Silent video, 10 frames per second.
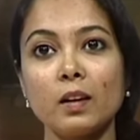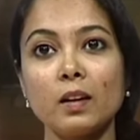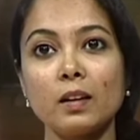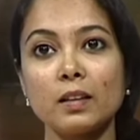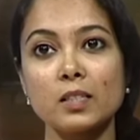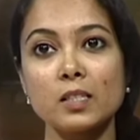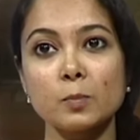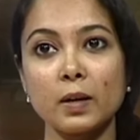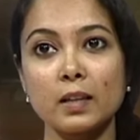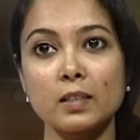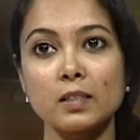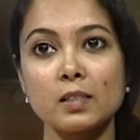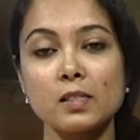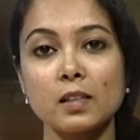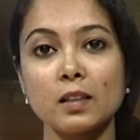Let us
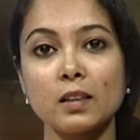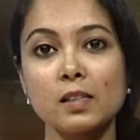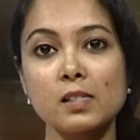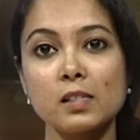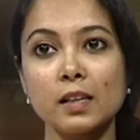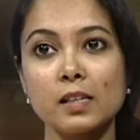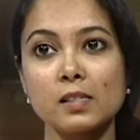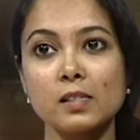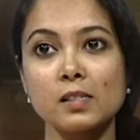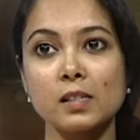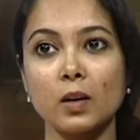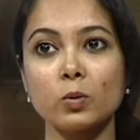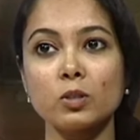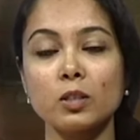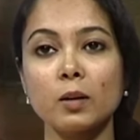practice this nasal
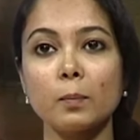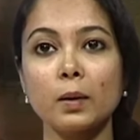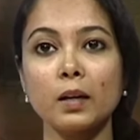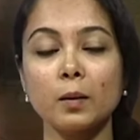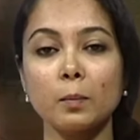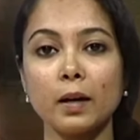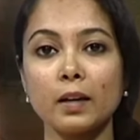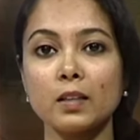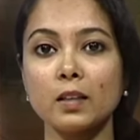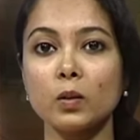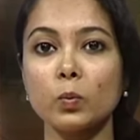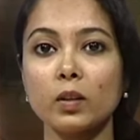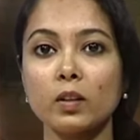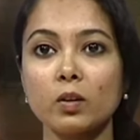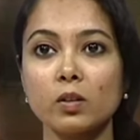sound by combining it
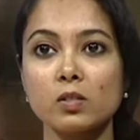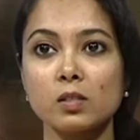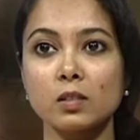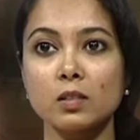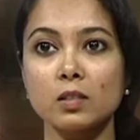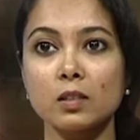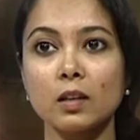with a consonant.